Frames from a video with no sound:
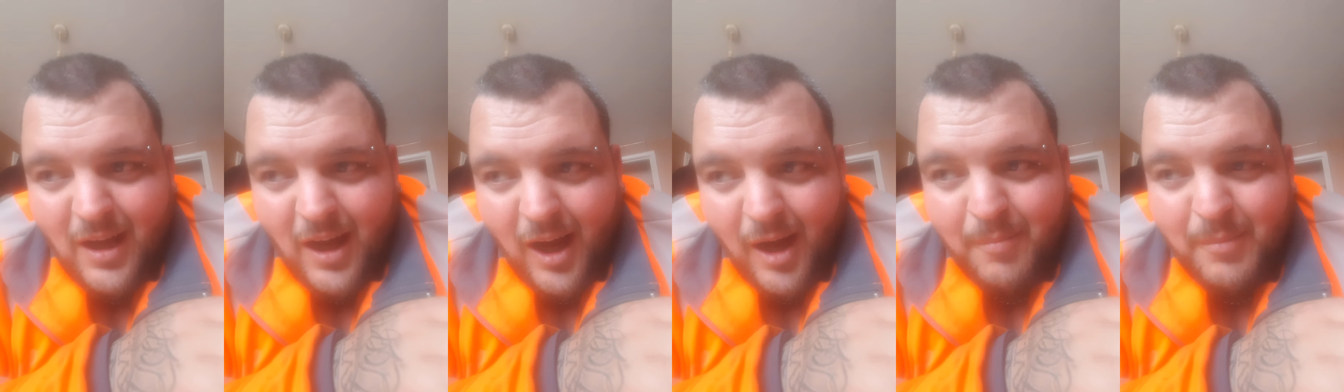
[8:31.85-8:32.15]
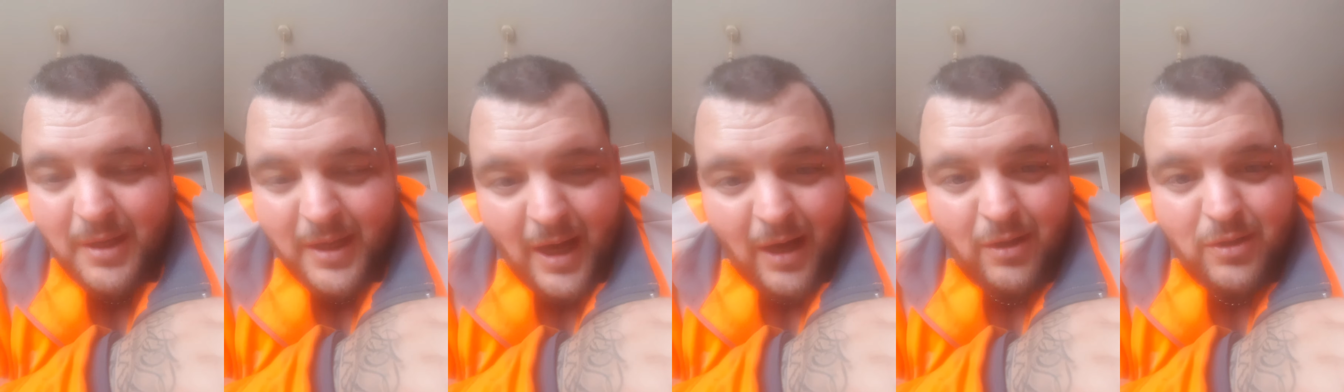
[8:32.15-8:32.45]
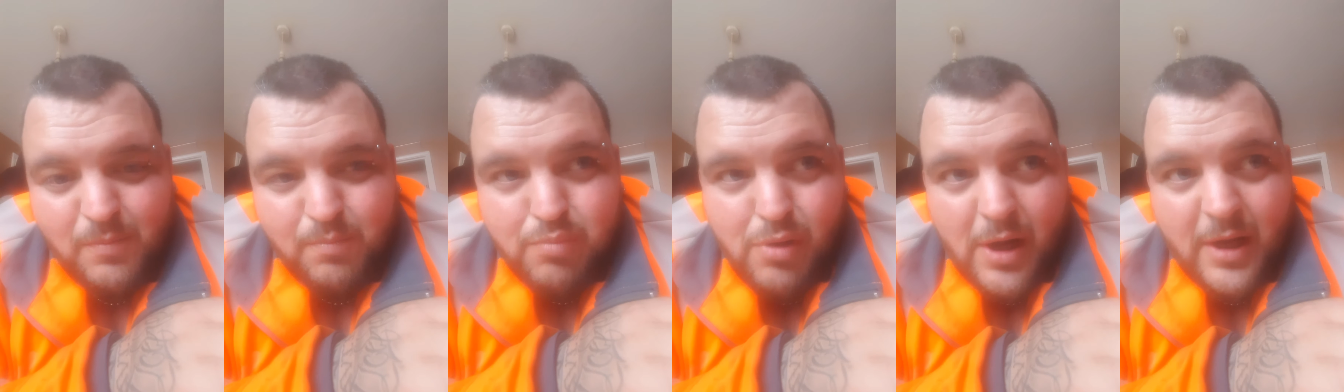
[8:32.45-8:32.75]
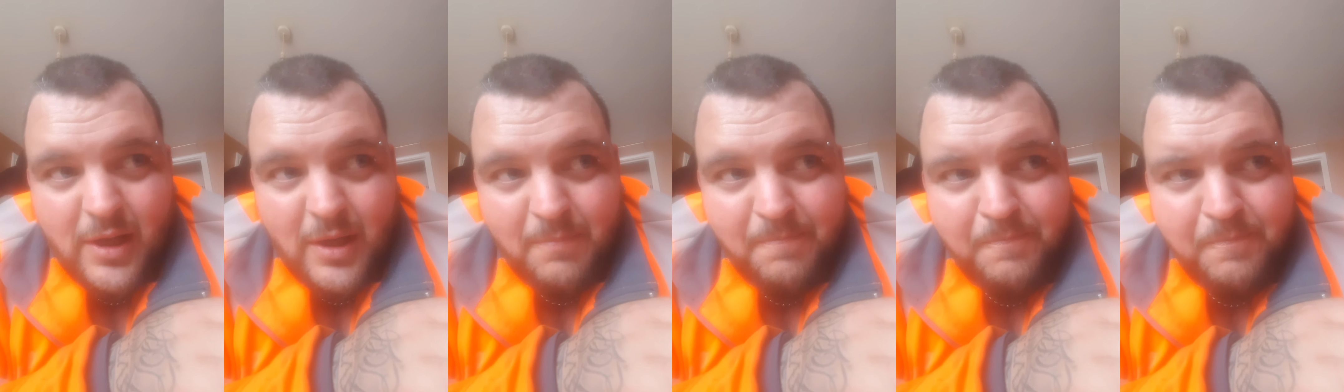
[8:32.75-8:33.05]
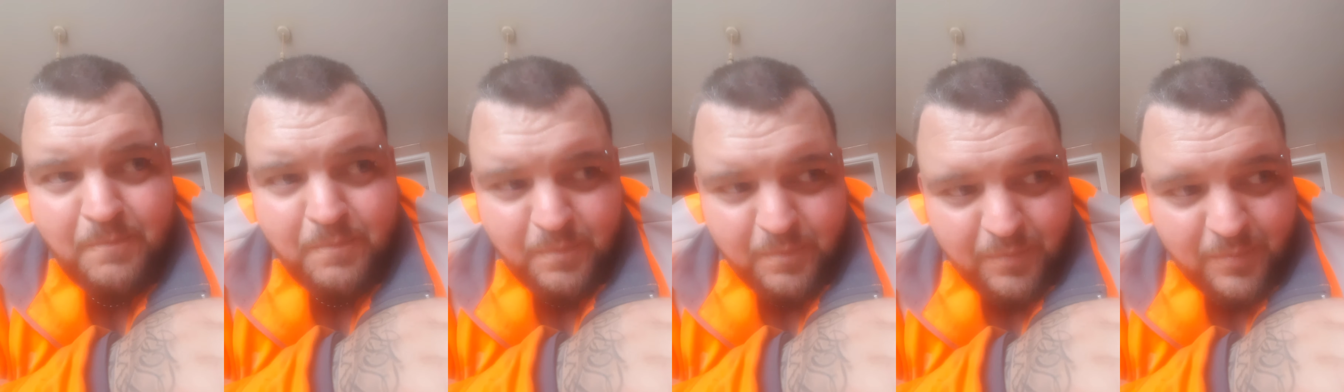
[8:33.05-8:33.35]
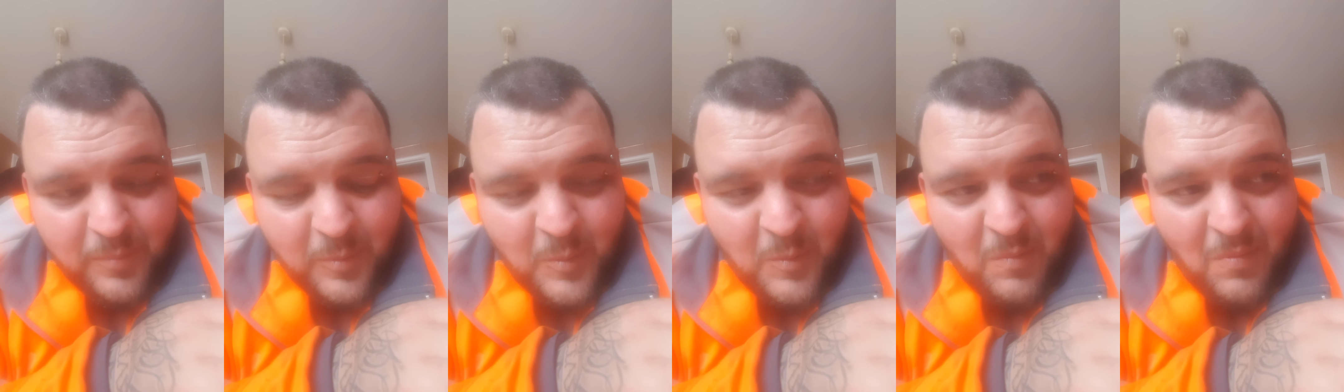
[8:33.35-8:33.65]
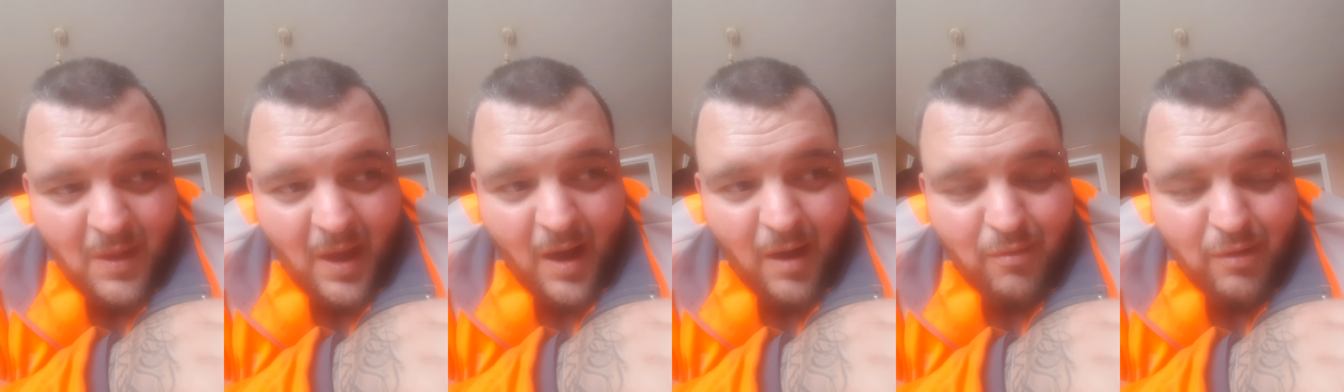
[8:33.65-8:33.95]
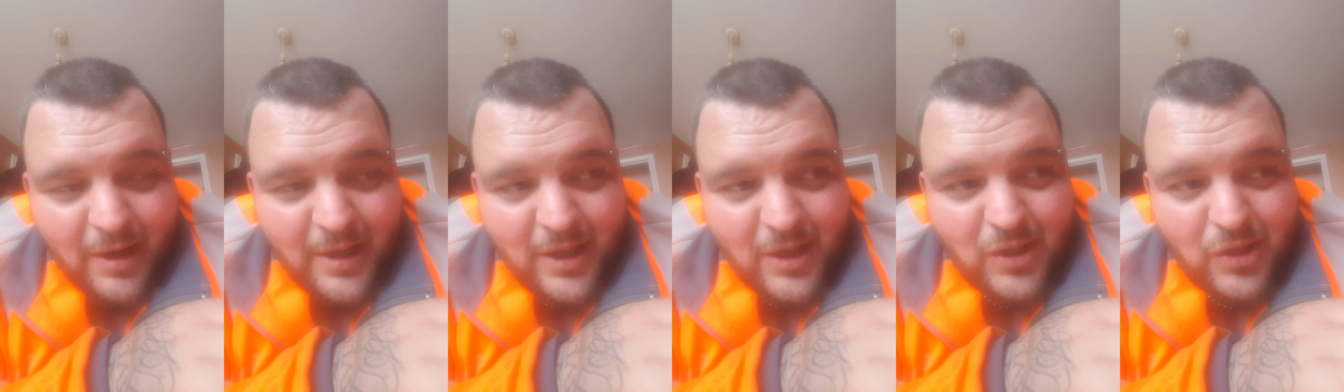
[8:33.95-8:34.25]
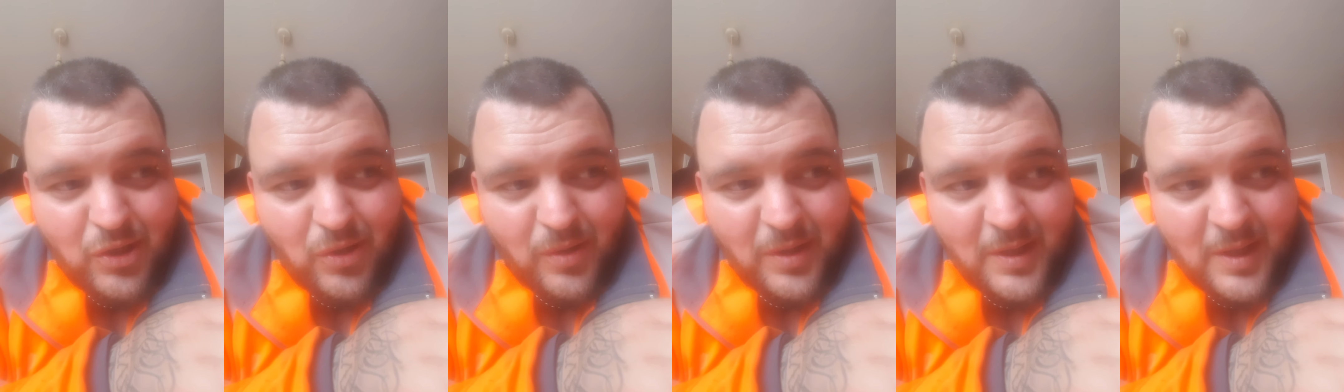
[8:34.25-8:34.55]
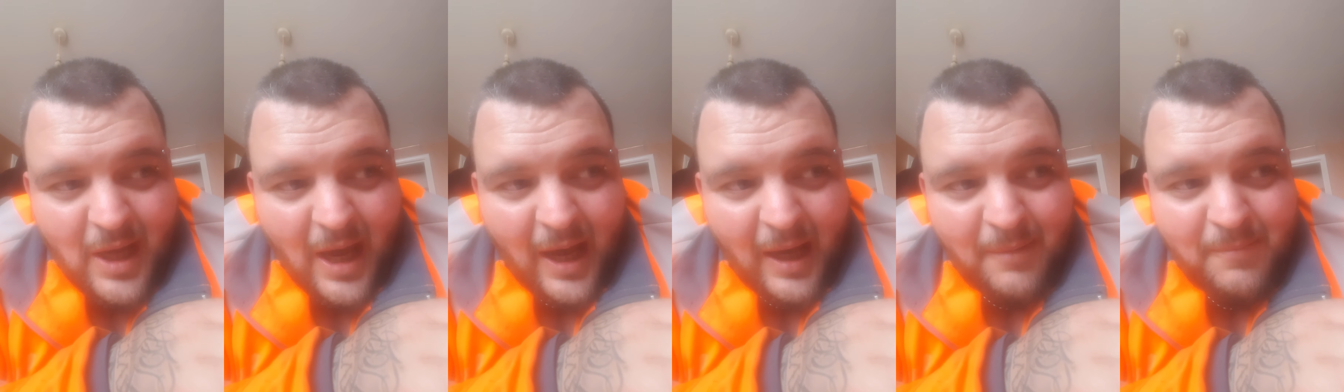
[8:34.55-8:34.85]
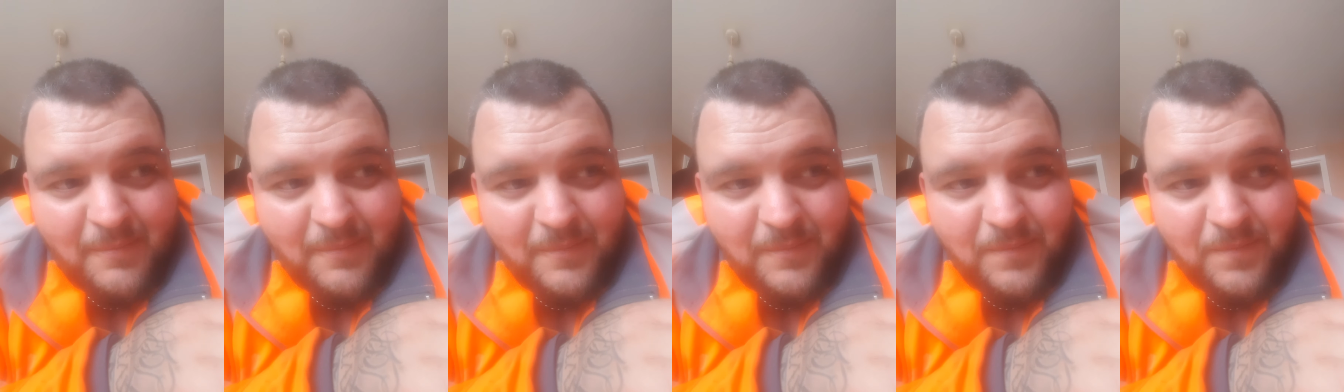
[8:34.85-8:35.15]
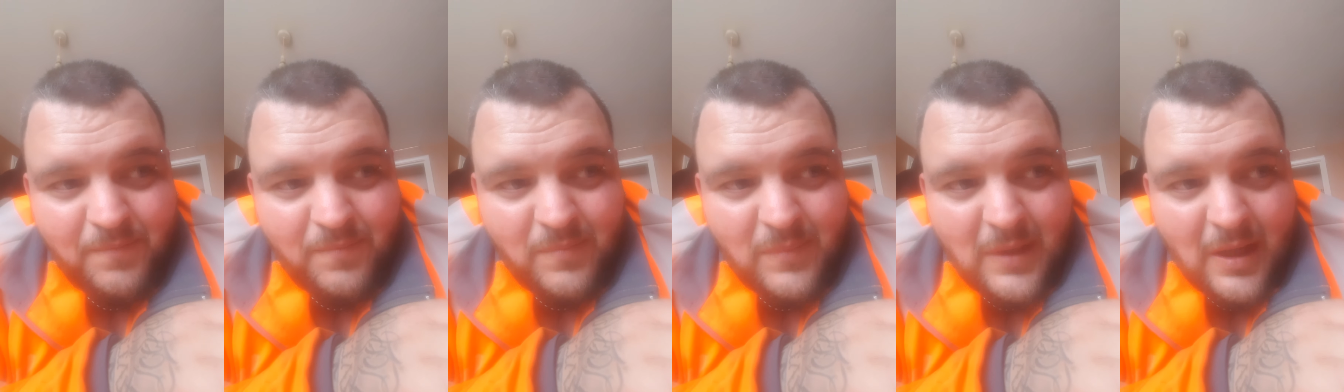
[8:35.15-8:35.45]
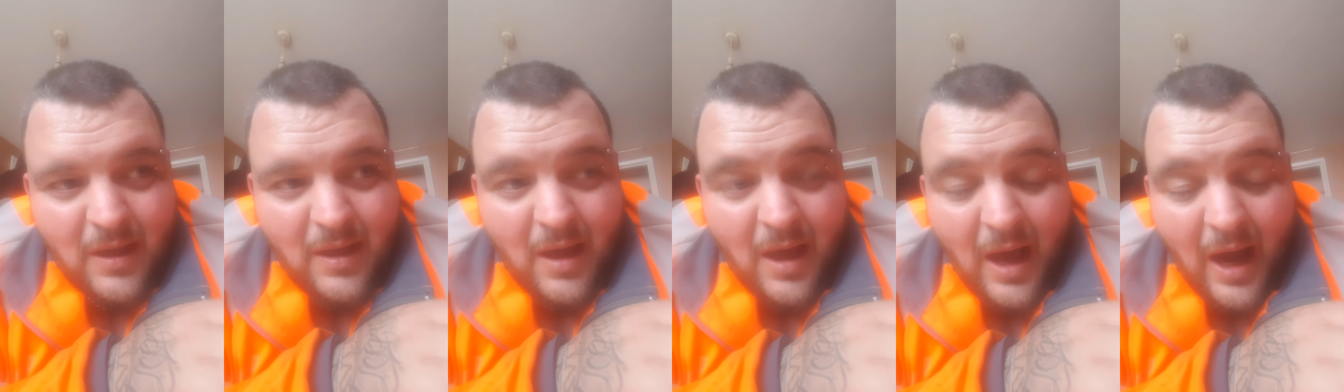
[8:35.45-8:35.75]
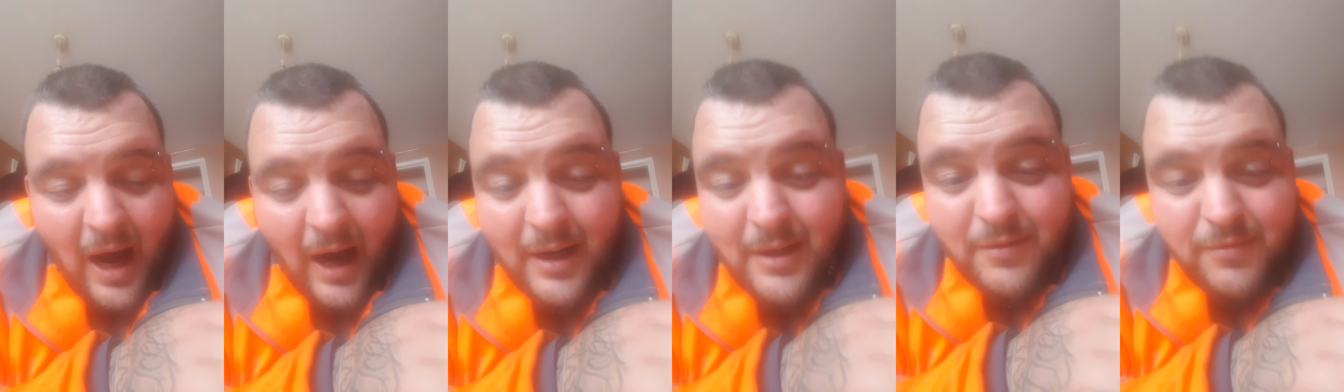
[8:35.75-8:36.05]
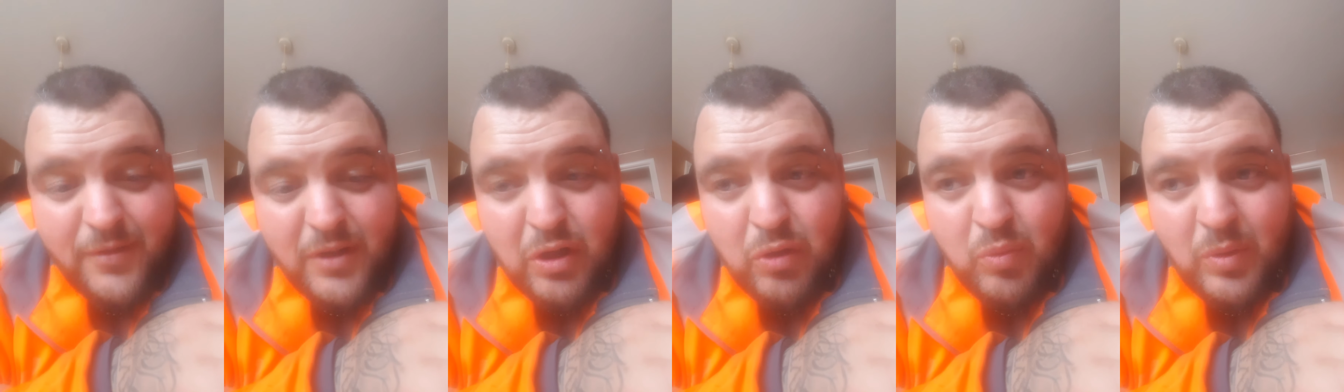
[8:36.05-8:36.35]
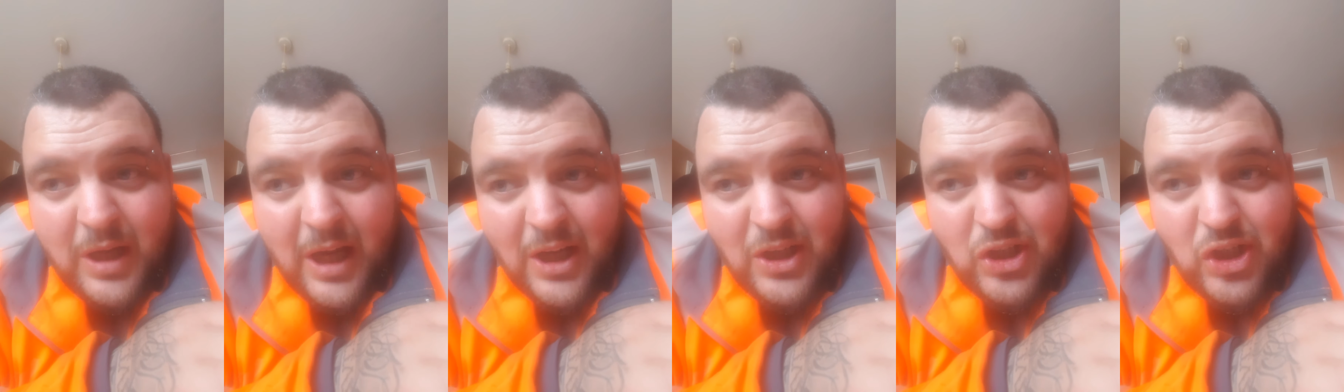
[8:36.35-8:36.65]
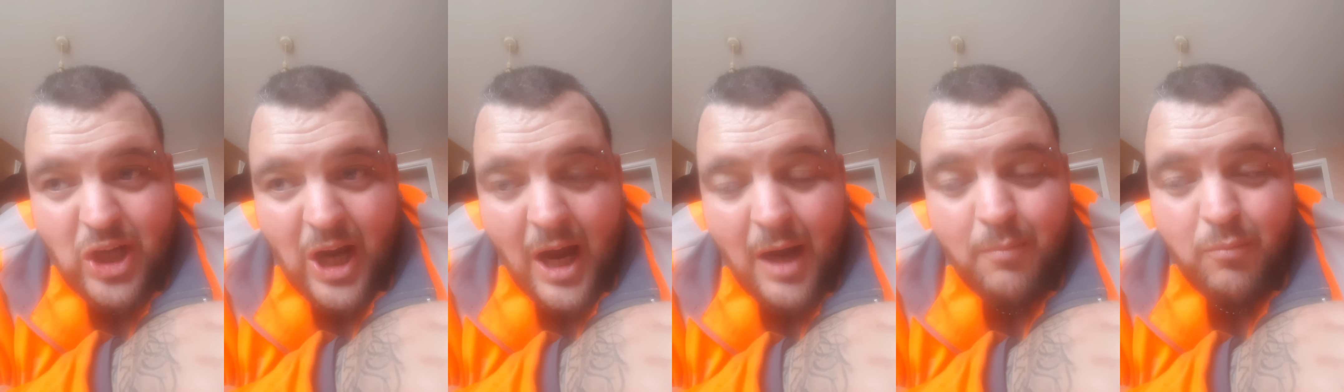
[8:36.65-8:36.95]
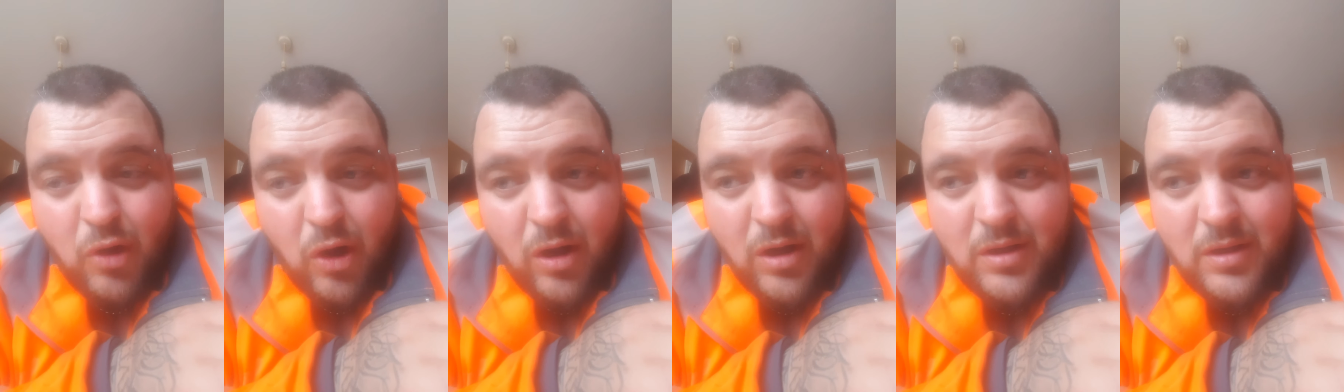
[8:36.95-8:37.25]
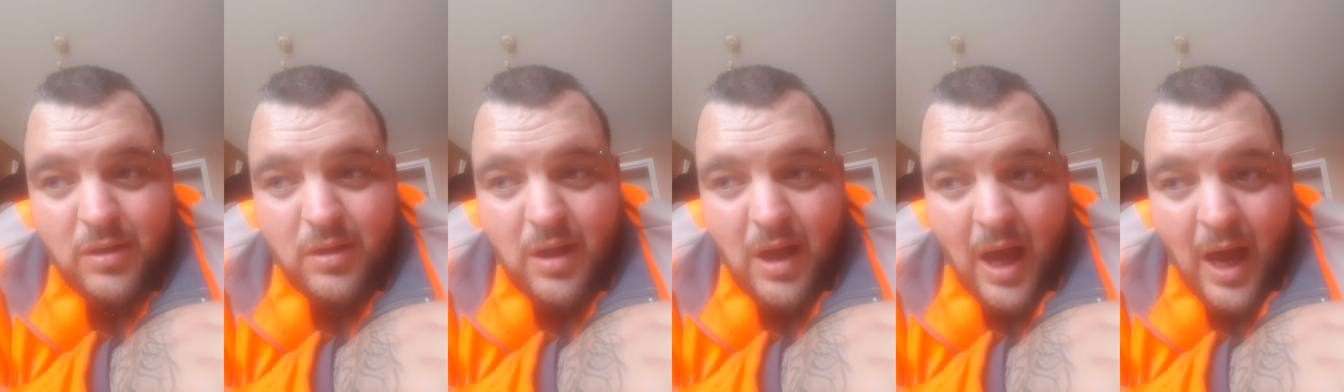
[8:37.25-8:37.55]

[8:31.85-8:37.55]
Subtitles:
I mean, that was brilliant. I really enjoyed that. And his feud with Ken Shamrock.